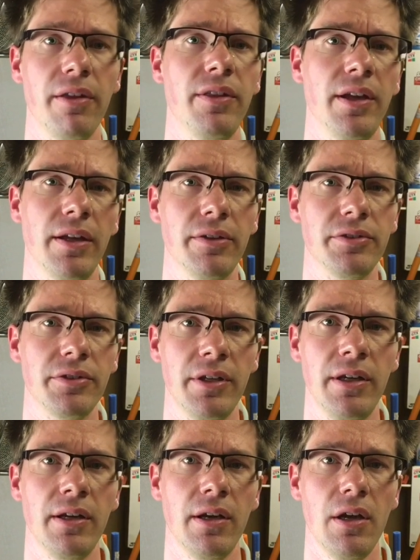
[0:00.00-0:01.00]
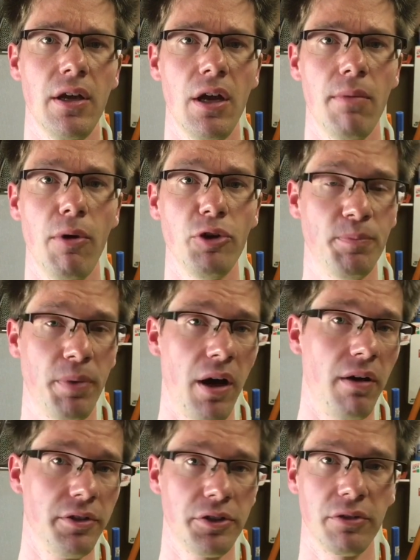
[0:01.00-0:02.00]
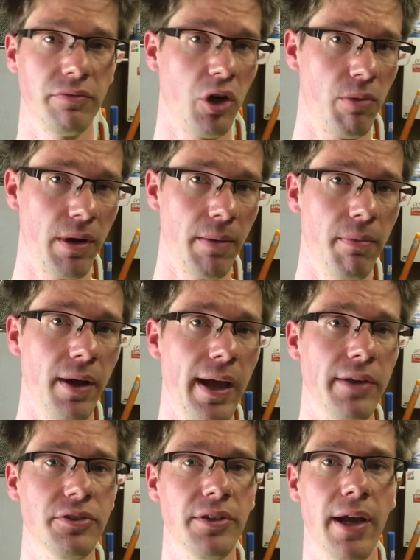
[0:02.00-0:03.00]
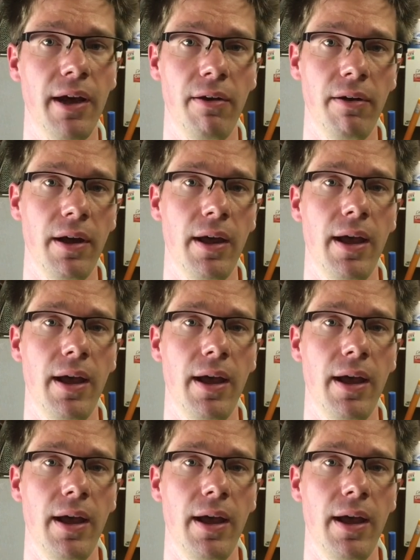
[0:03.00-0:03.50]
I think it's the most polished of all my blades now.